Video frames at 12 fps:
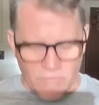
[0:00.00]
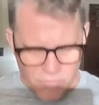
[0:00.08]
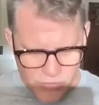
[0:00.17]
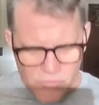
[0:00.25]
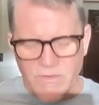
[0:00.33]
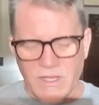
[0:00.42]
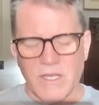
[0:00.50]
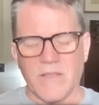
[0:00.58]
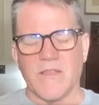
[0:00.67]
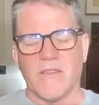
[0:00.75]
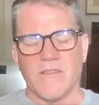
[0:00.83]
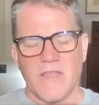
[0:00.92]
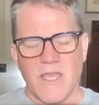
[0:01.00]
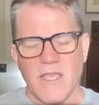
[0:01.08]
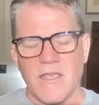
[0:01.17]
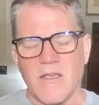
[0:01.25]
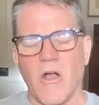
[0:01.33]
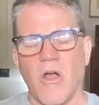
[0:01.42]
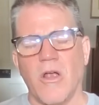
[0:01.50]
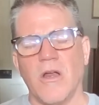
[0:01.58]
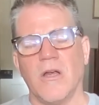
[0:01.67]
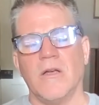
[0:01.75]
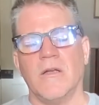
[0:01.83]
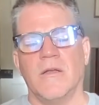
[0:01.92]
proving that they
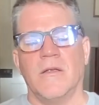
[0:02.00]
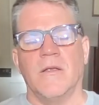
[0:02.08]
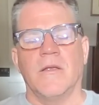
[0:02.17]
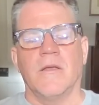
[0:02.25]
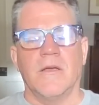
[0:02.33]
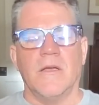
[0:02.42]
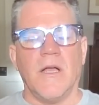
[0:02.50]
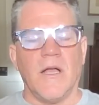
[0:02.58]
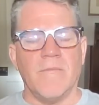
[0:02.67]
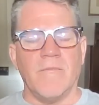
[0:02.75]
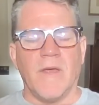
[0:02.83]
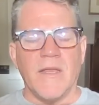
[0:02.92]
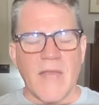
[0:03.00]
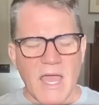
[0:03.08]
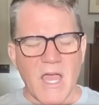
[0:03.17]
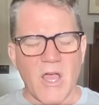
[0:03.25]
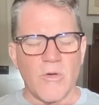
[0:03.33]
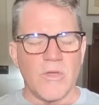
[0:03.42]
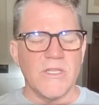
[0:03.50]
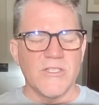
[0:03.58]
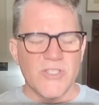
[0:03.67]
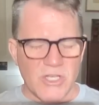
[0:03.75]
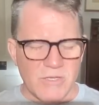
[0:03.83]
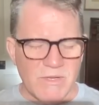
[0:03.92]
are now a
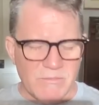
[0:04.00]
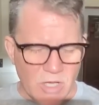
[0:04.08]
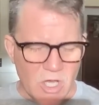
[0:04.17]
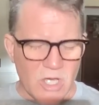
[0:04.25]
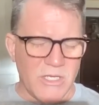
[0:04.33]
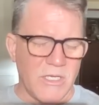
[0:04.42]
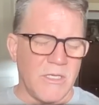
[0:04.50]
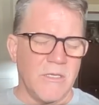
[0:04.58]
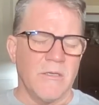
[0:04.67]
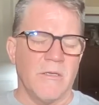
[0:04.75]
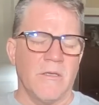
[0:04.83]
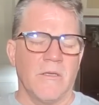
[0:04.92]
legitimate body.